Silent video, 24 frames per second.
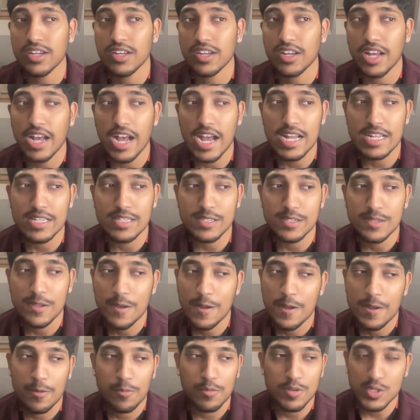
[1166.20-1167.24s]
And
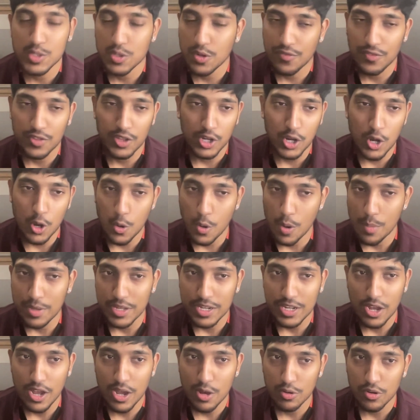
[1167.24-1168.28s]
we saw for the goal, I mean,
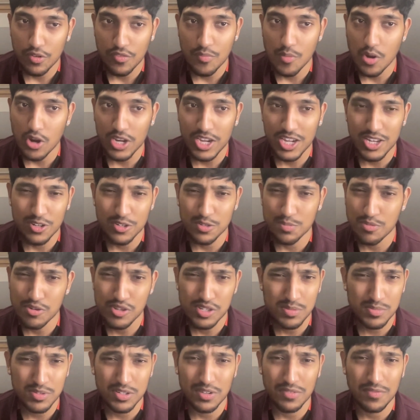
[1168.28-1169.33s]
held off Marquinhos, pushed
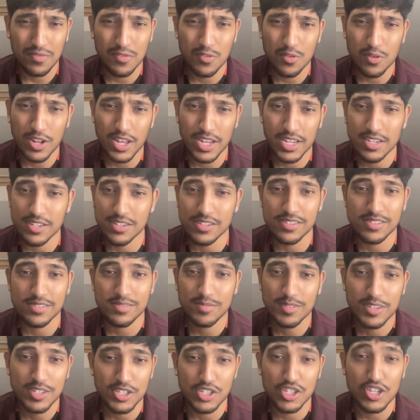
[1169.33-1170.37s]
him to the floor like he's
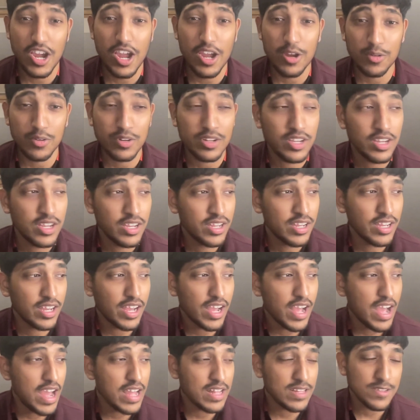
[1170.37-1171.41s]
a child.
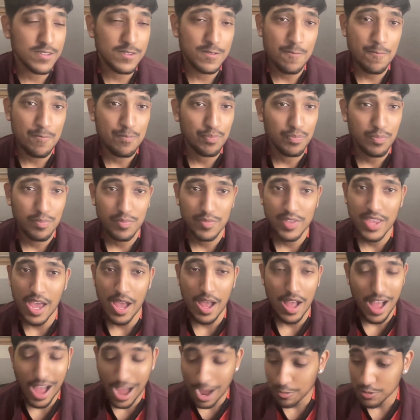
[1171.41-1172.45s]
And yeah,
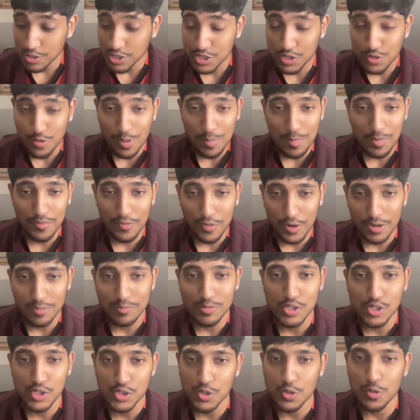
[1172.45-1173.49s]
I was screaming for him to
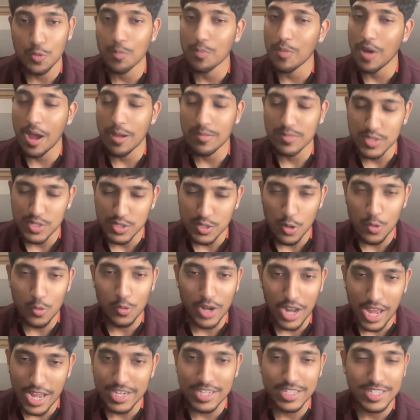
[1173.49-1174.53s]
shoot, but I'm so
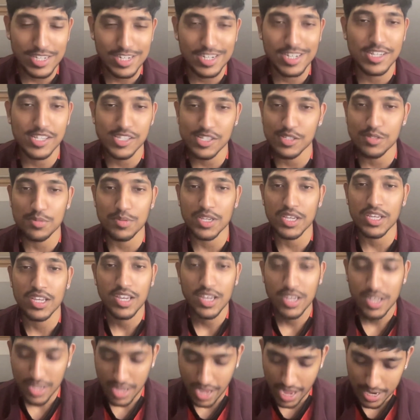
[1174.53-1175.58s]
glad he didn't listen to me.
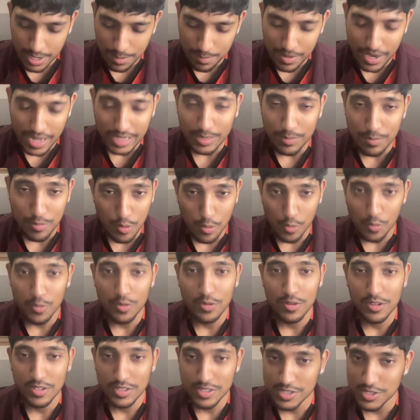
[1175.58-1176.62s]
And he played the ball
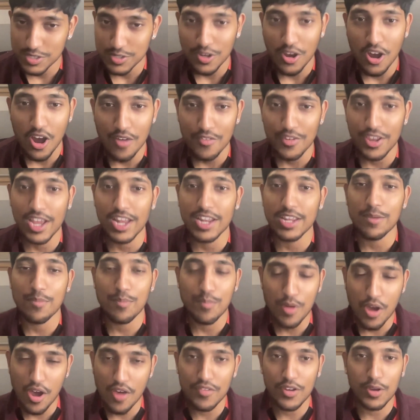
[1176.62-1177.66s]
to Harvey Elliott.
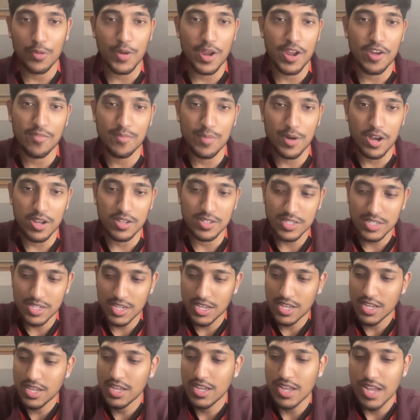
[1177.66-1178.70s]
Perfect way of pass.
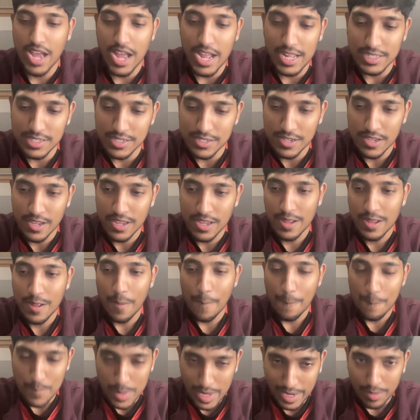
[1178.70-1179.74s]
And
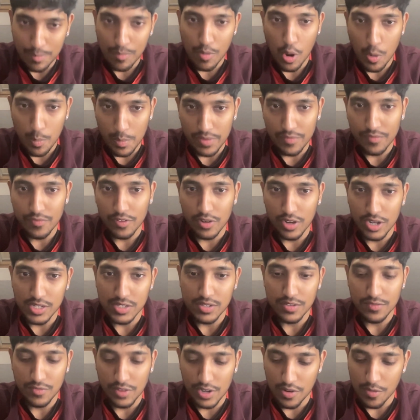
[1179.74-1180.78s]
big moment for
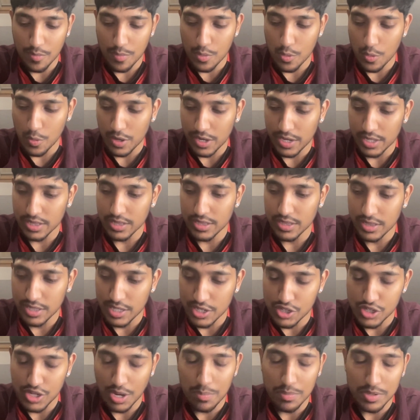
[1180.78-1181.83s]
Liverpool in this
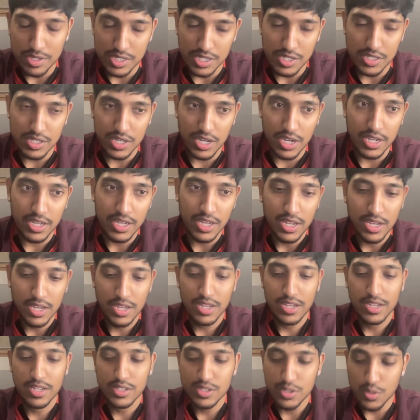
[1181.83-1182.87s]
Champions League tie
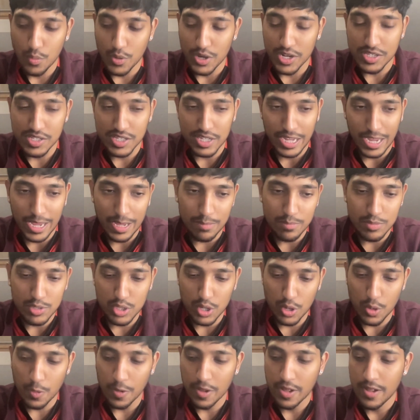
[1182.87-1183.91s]
to win us the game.
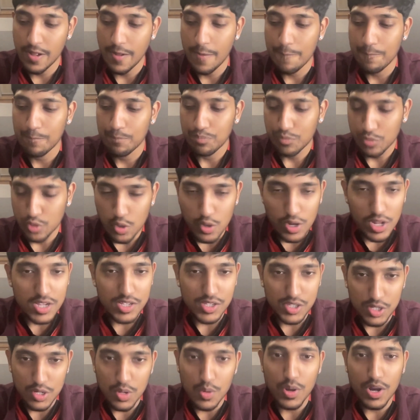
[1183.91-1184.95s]
So Núñez,
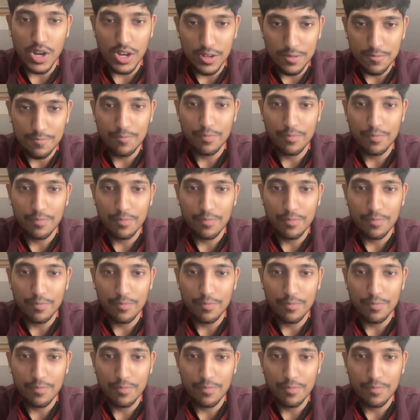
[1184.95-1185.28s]
you know what?